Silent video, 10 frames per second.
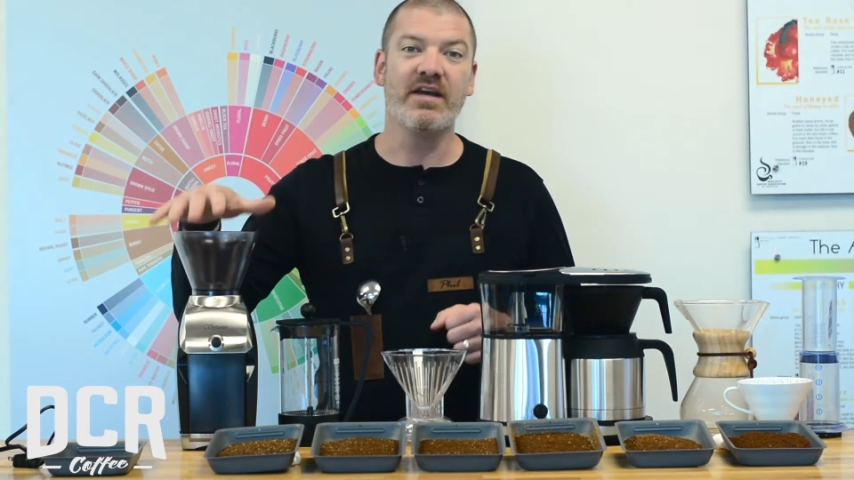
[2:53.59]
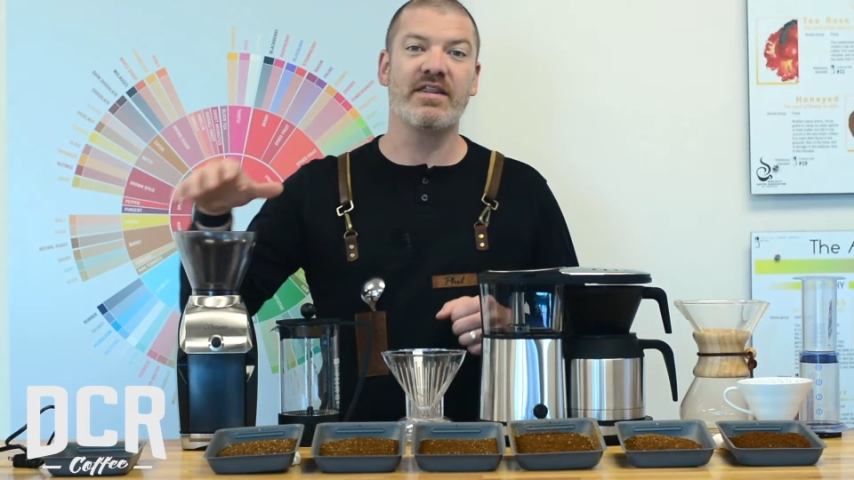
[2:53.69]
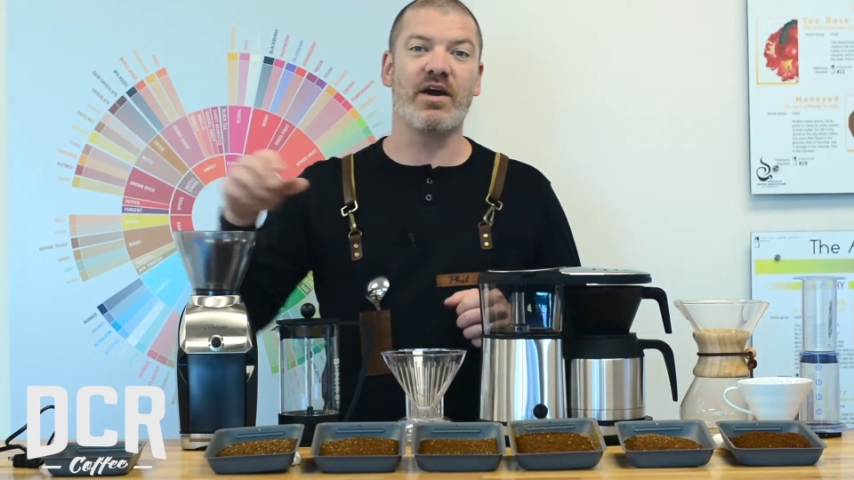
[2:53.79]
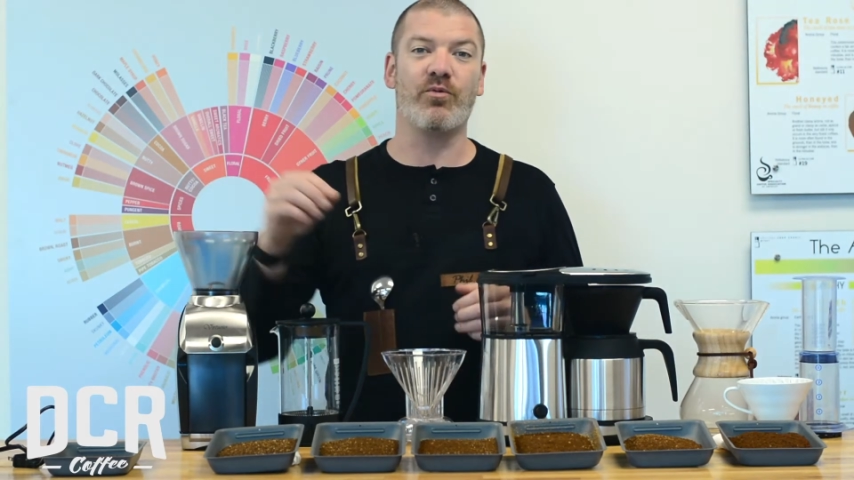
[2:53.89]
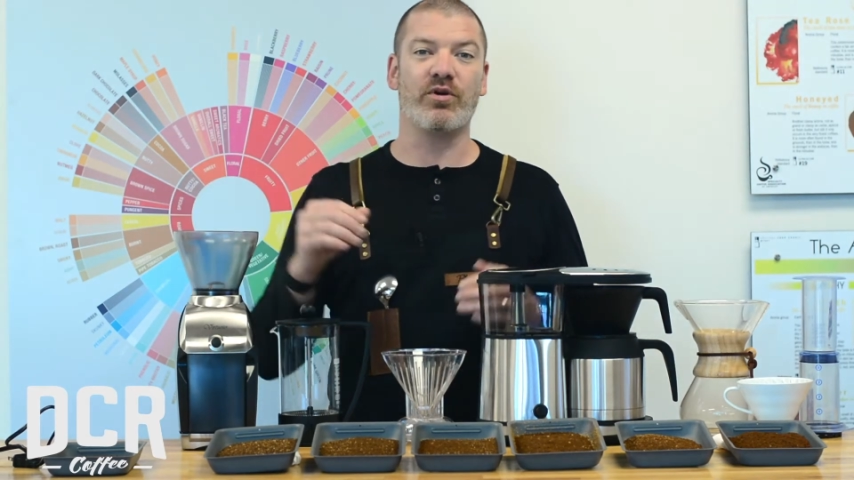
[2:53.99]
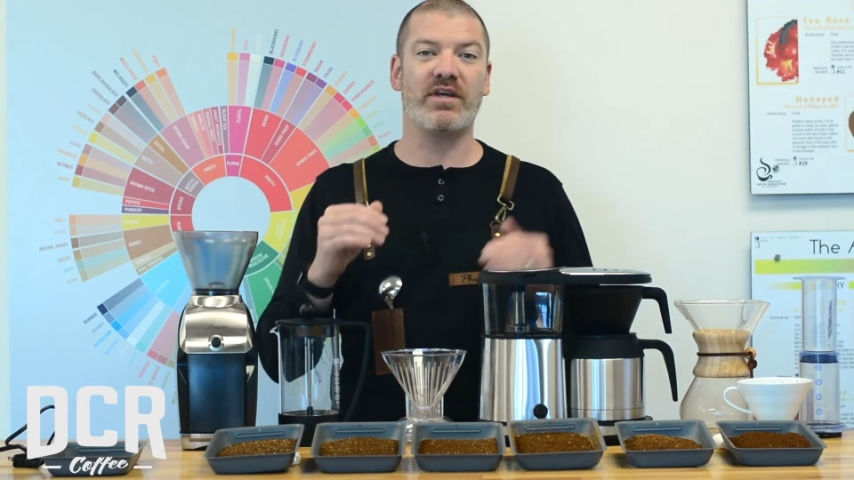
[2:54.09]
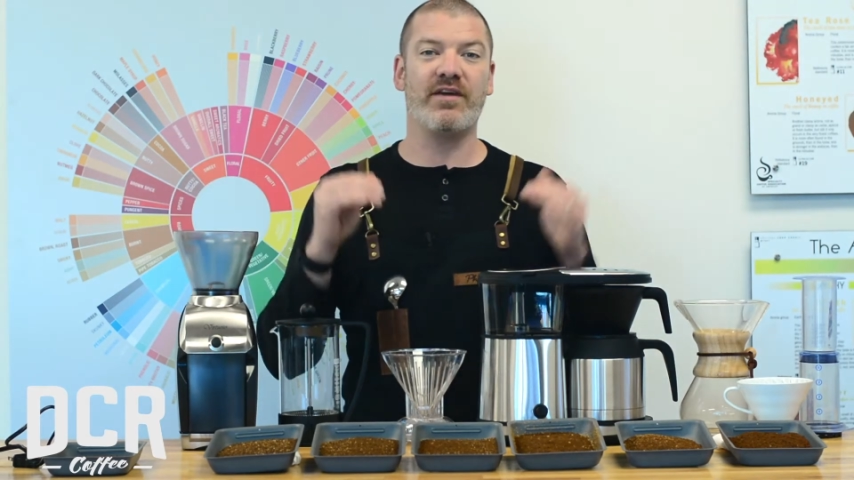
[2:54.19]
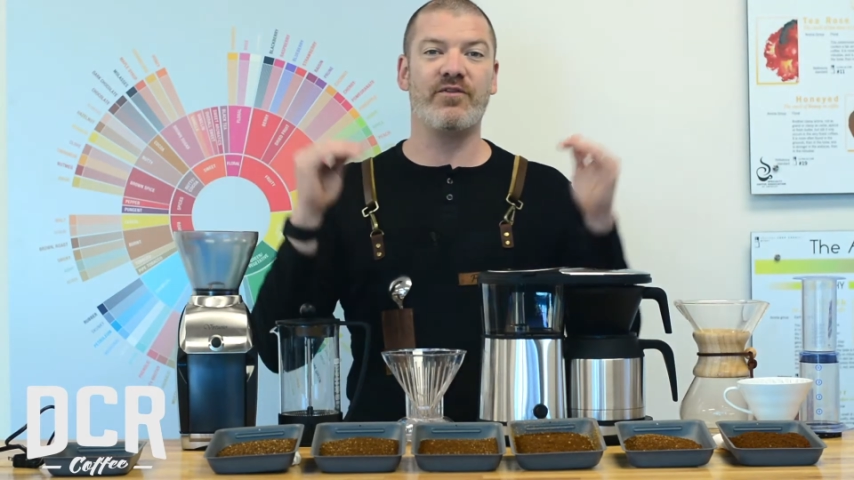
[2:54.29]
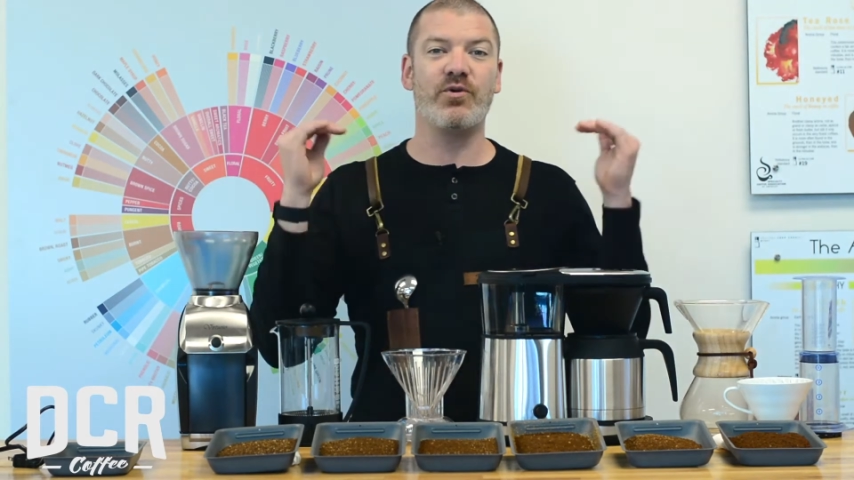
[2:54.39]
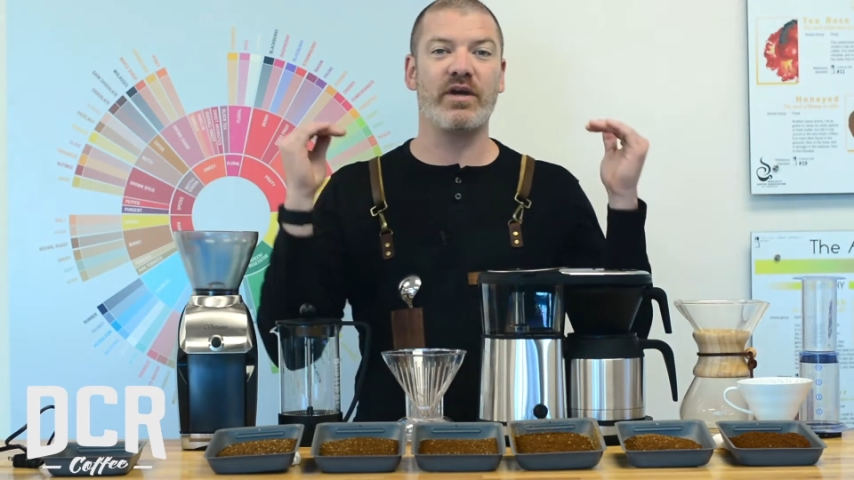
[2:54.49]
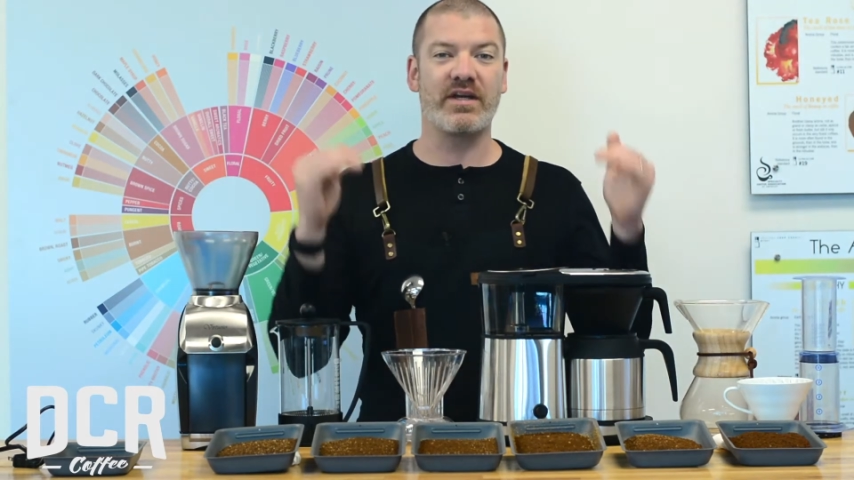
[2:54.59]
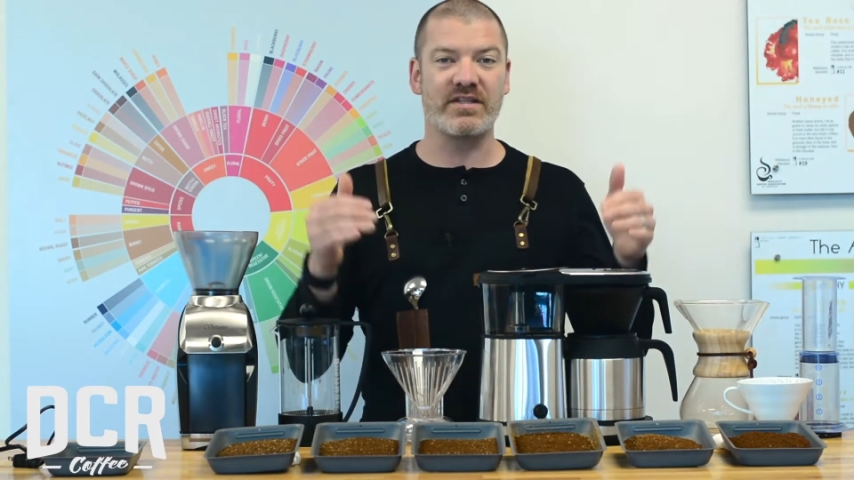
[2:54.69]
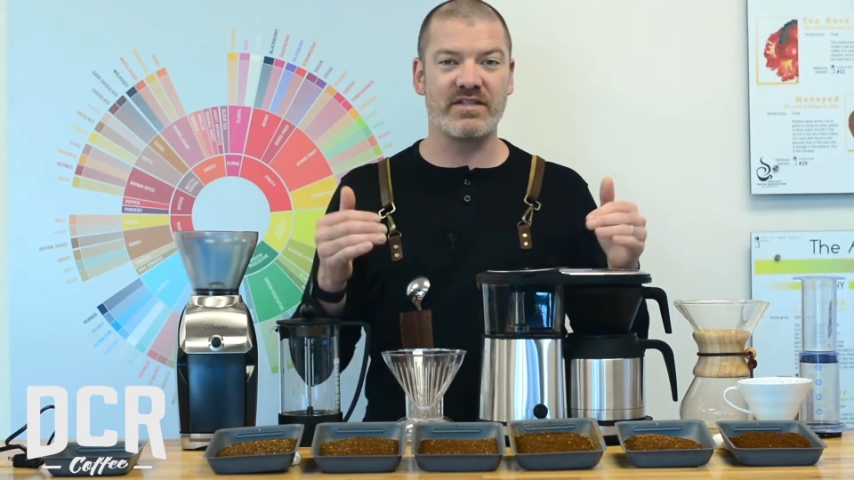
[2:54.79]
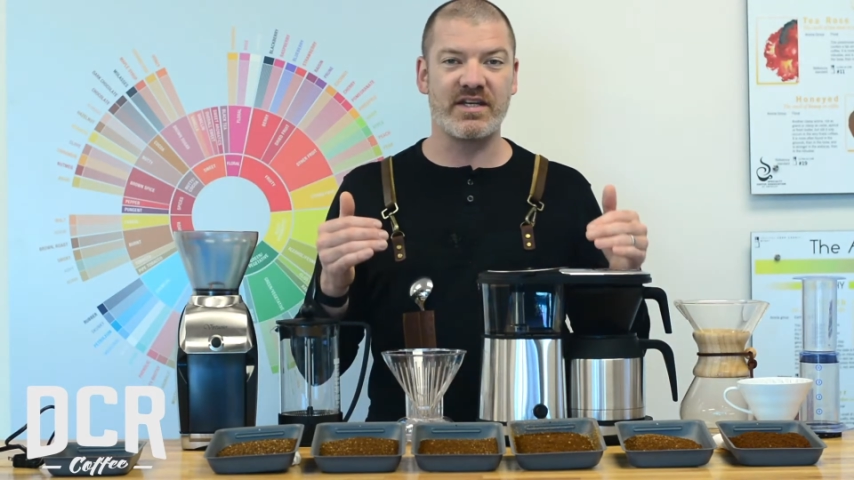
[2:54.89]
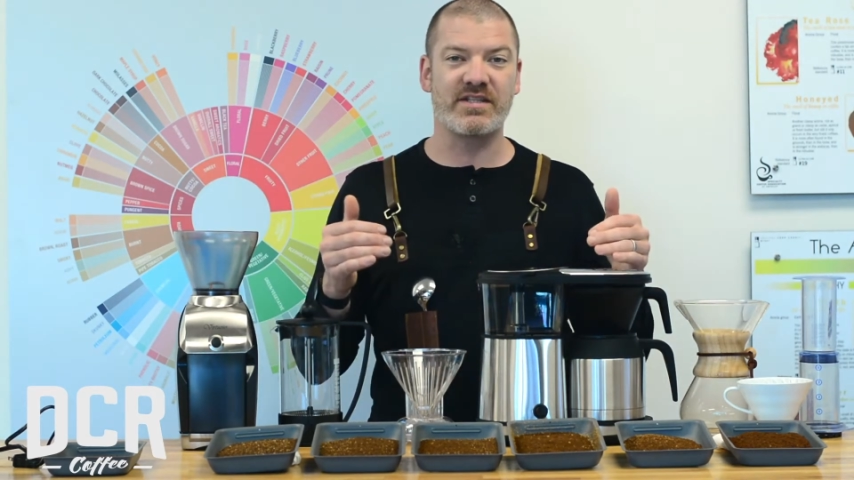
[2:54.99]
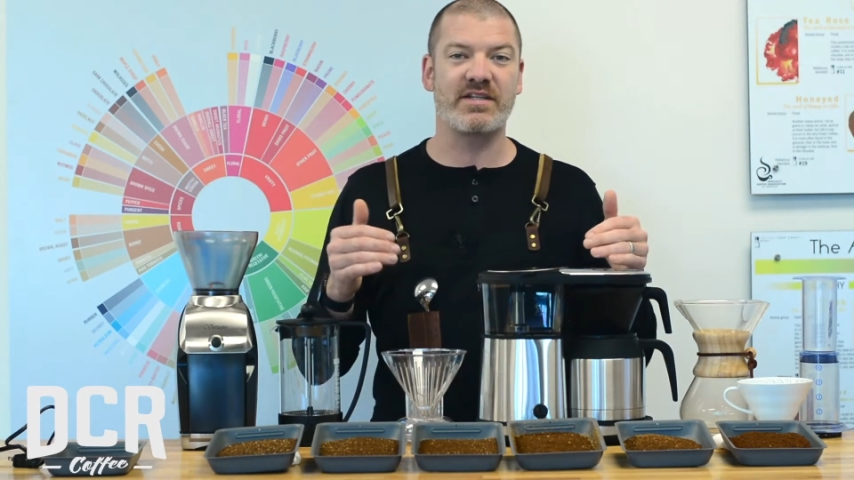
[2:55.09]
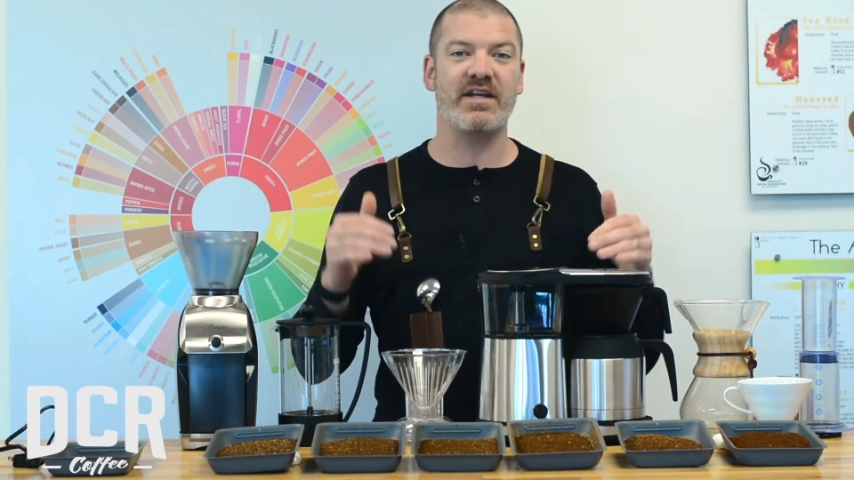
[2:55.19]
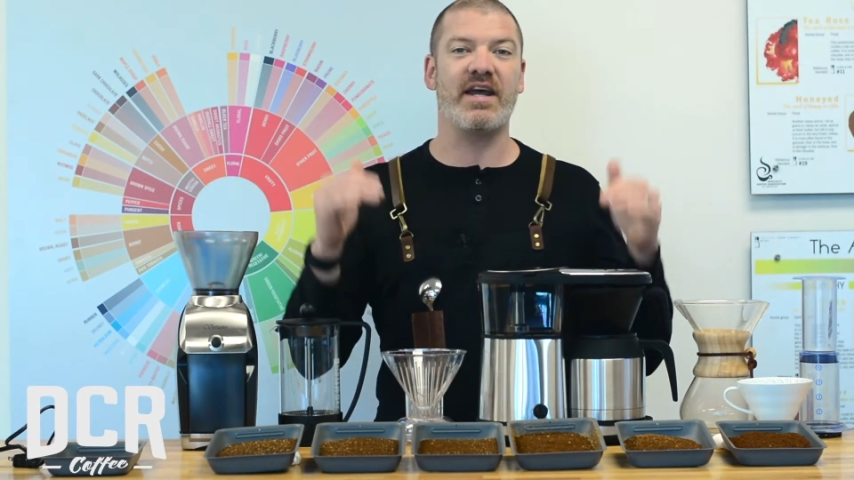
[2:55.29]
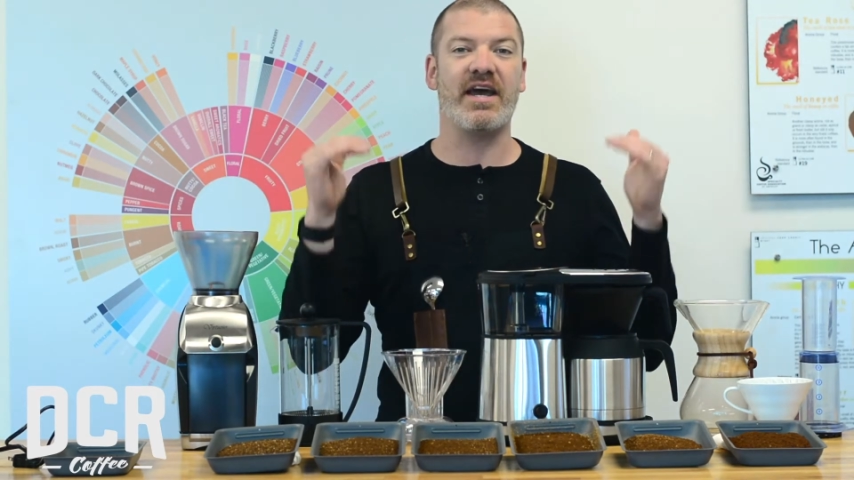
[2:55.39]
that will give you a consistent